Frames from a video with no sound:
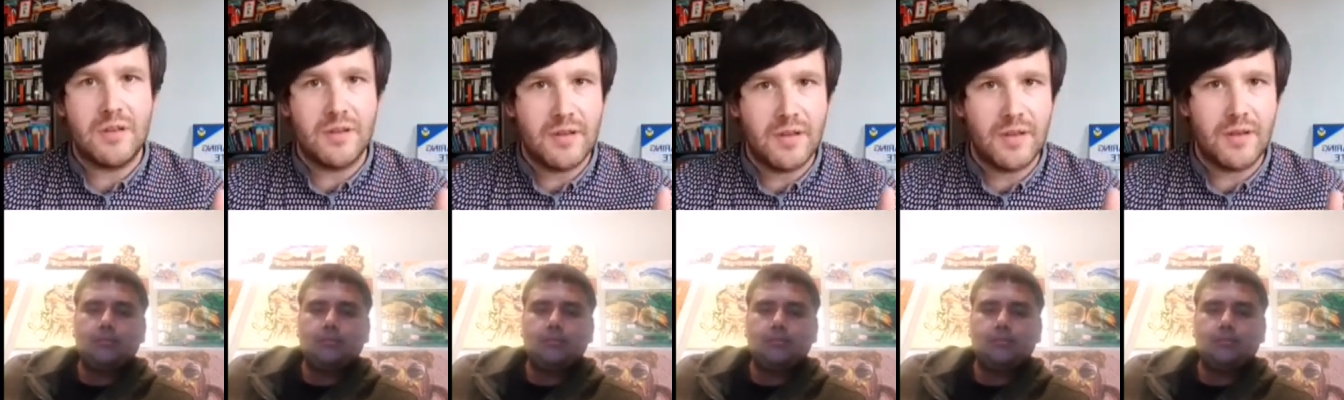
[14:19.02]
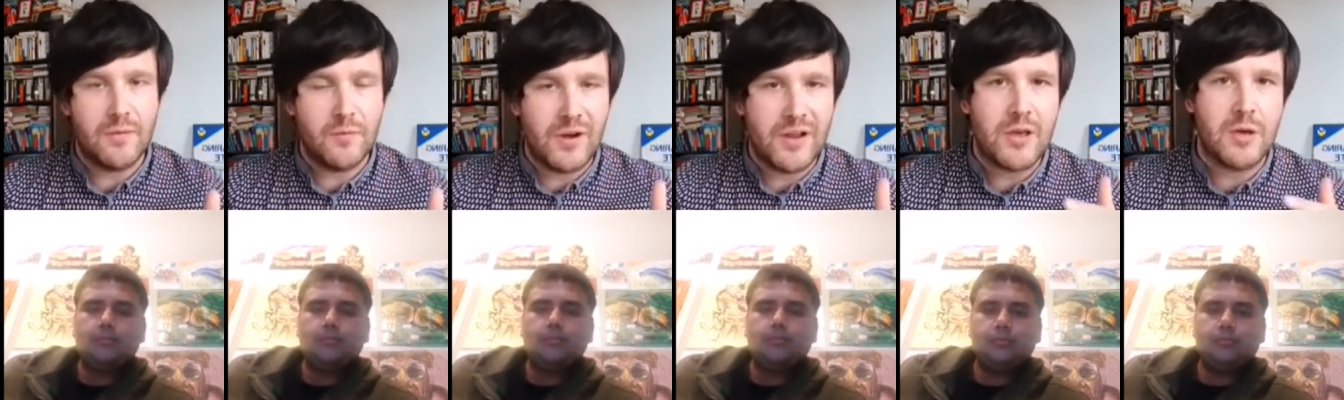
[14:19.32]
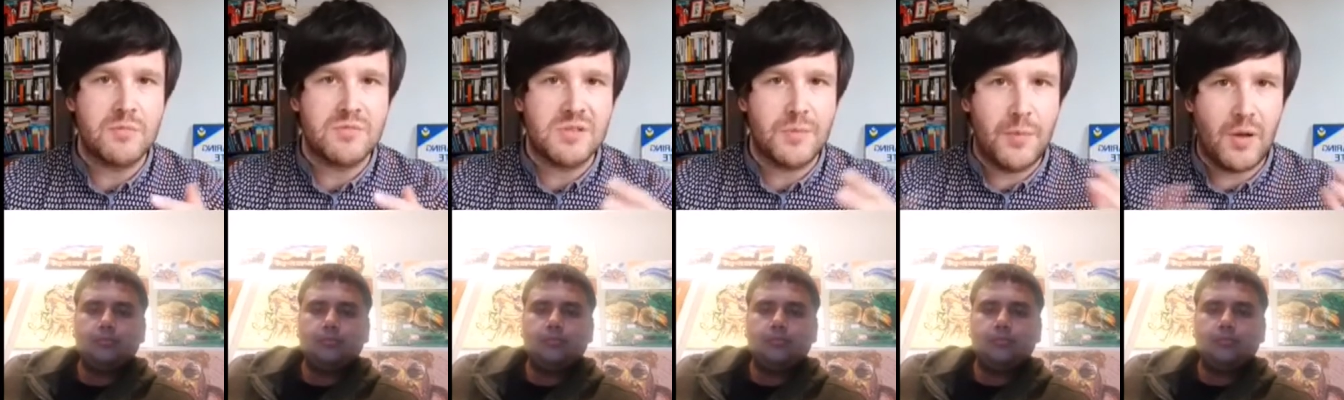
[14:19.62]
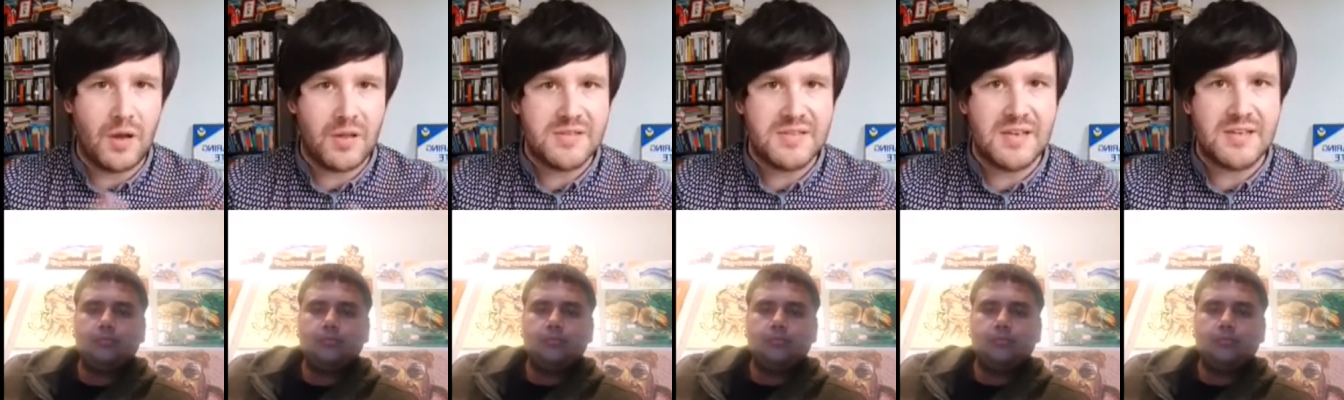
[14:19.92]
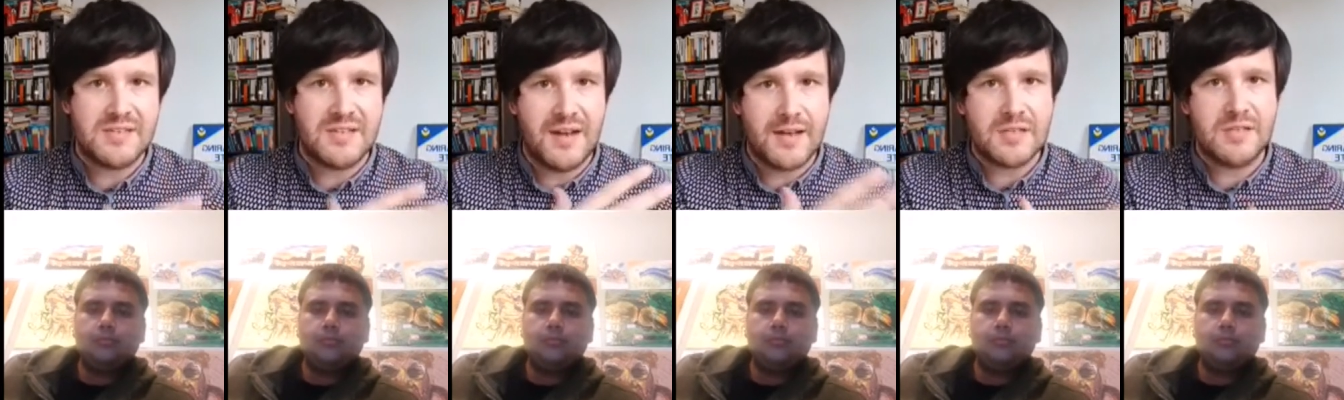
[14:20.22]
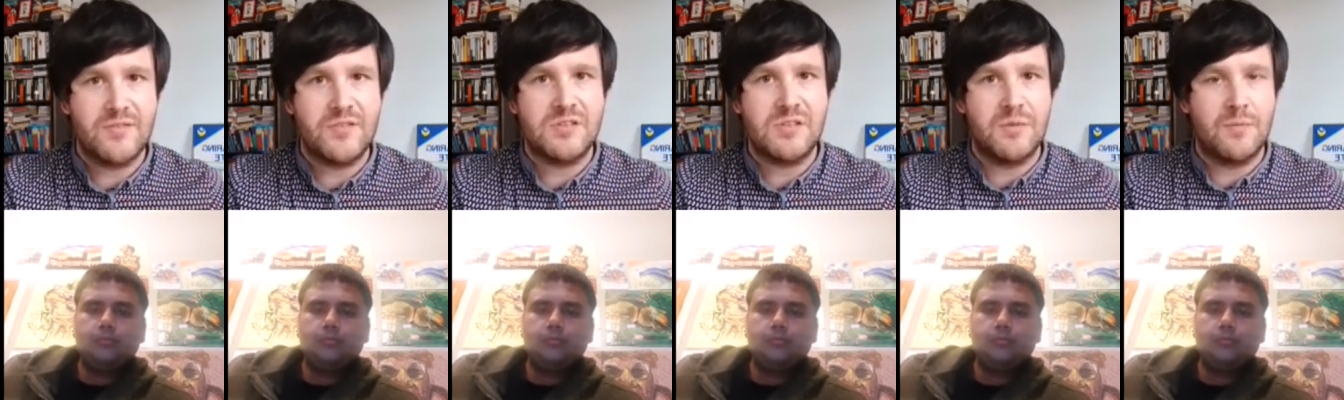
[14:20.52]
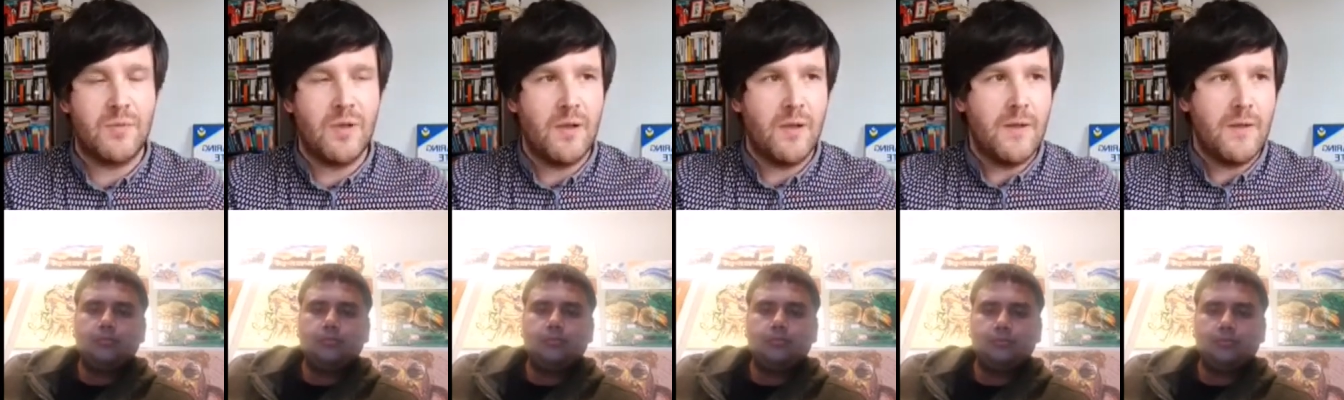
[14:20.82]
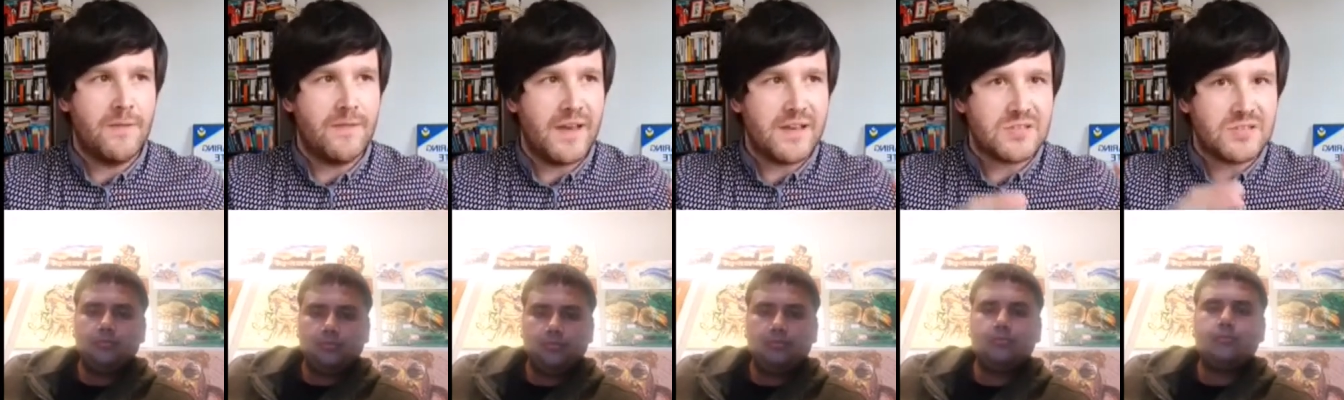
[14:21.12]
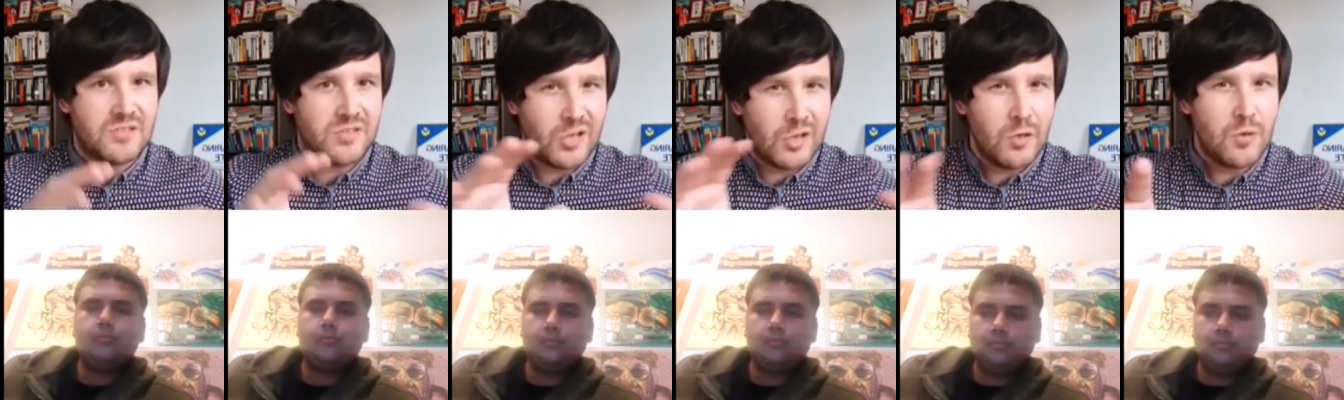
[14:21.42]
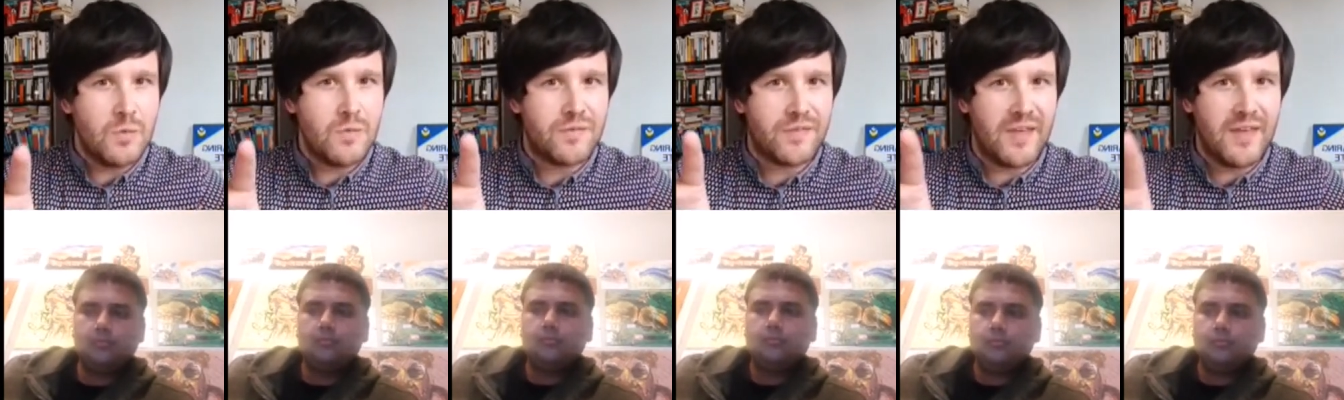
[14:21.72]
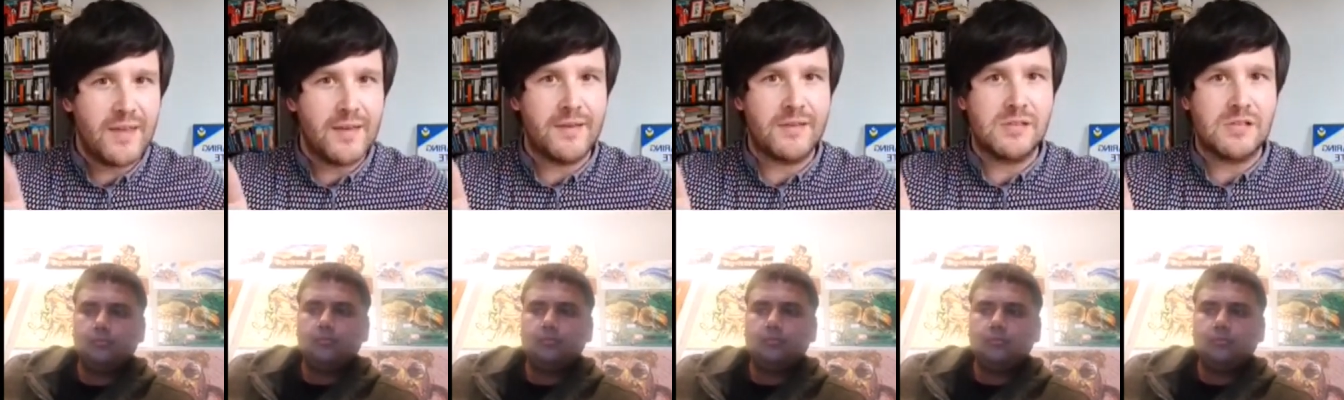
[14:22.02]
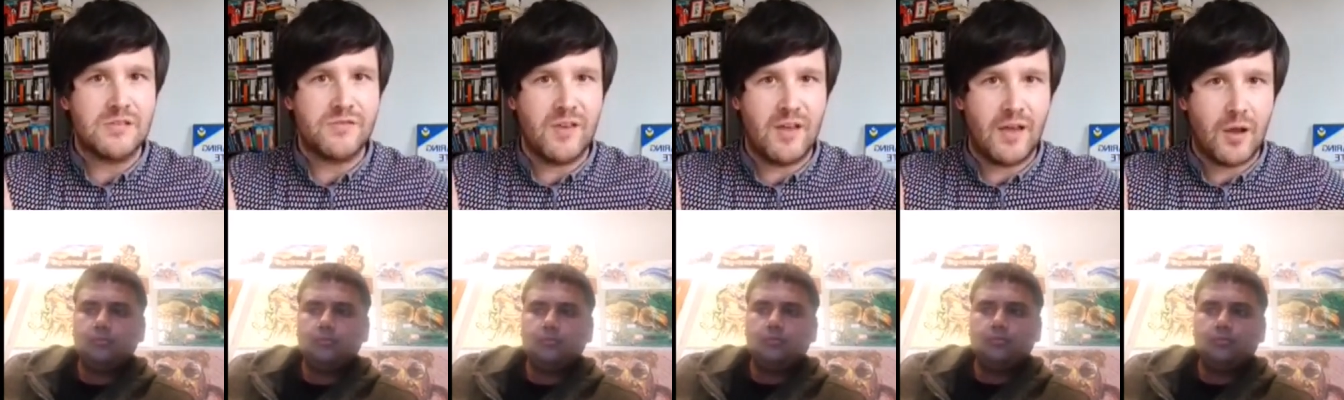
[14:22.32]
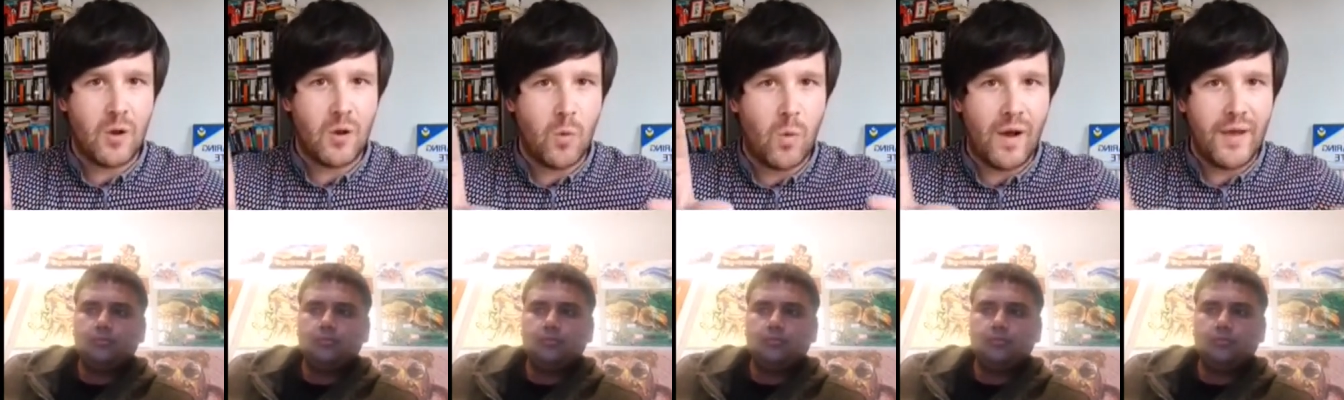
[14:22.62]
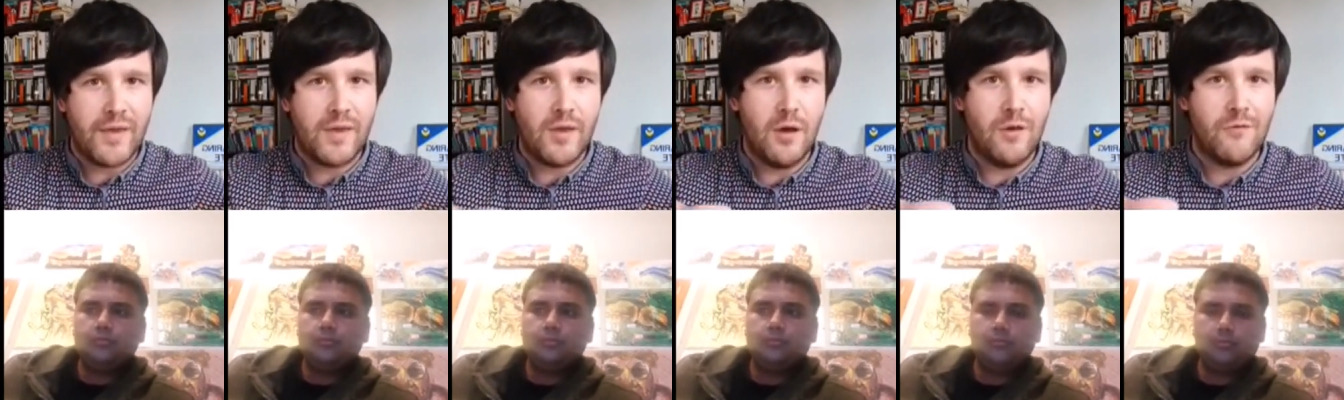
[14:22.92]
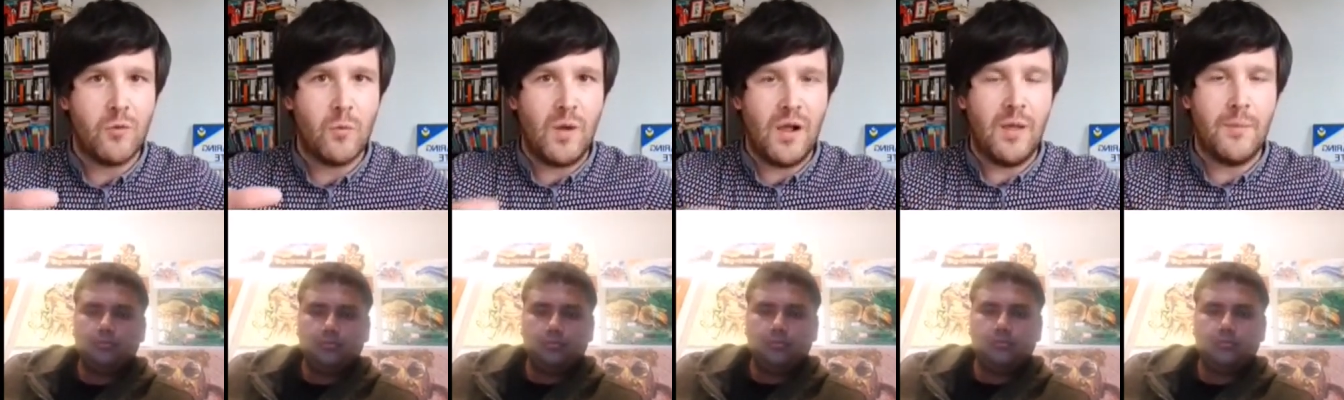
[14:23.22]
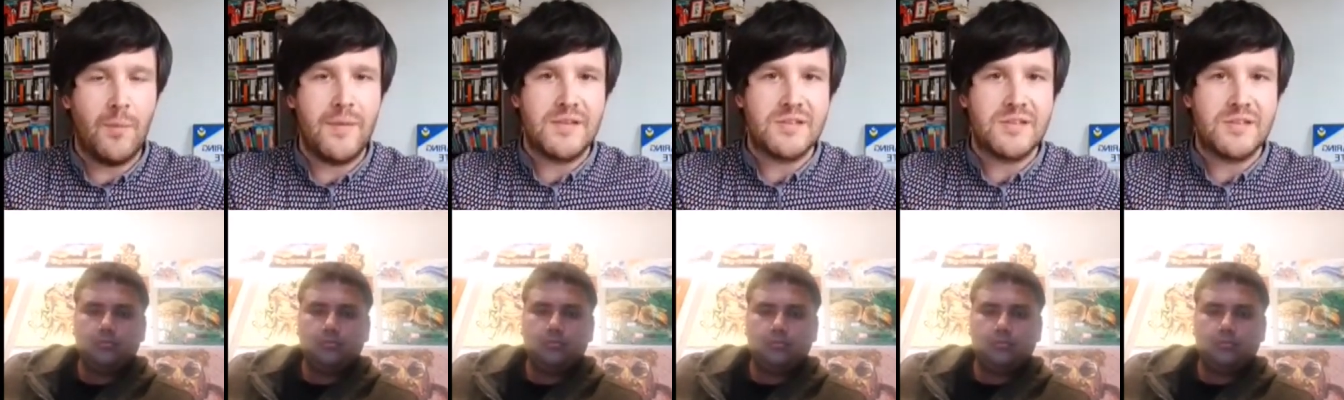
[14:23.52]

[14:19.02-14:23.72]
Speaker 1: when it comes to politics and activism, that's two things that are quite overwhelming.